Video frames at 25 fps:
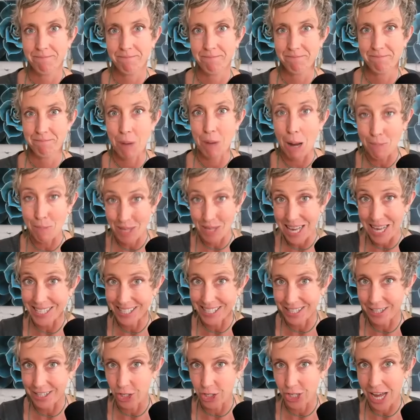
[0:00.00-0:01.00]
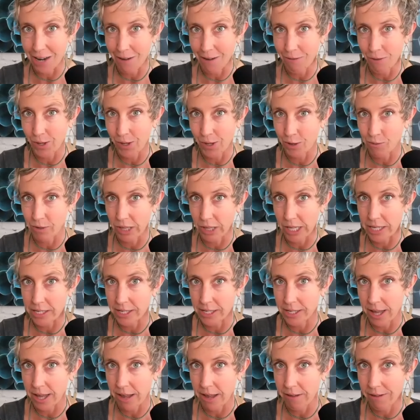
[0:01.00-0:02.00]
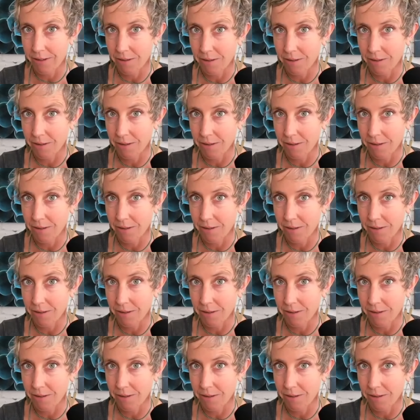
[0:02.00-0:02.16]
Pop a yes in the chat if you can relate to this.